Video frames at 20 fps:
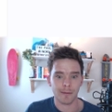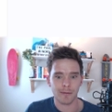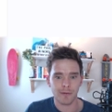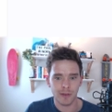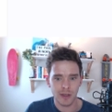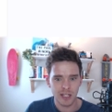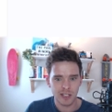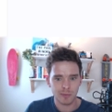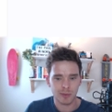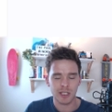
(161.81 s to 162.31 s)
for
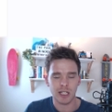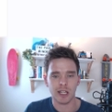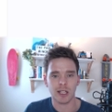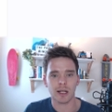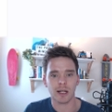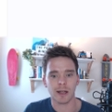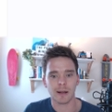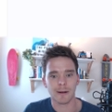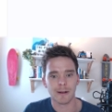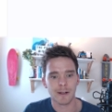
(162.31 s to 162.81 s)
this
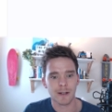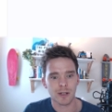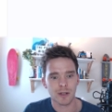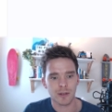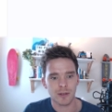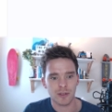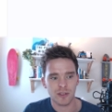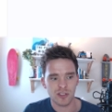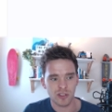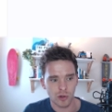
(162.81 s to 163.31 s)
particular
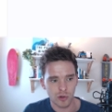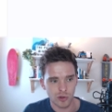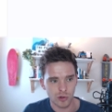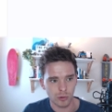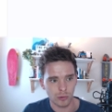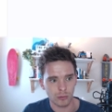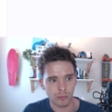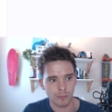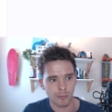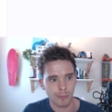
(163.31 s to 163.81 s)

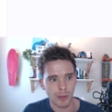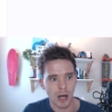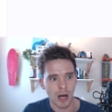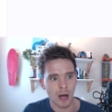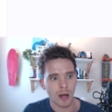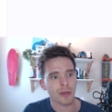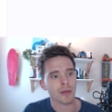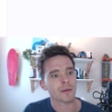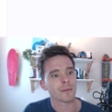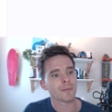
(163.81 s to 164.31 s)
social
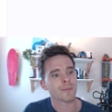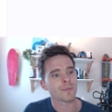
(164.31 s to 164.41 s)
path.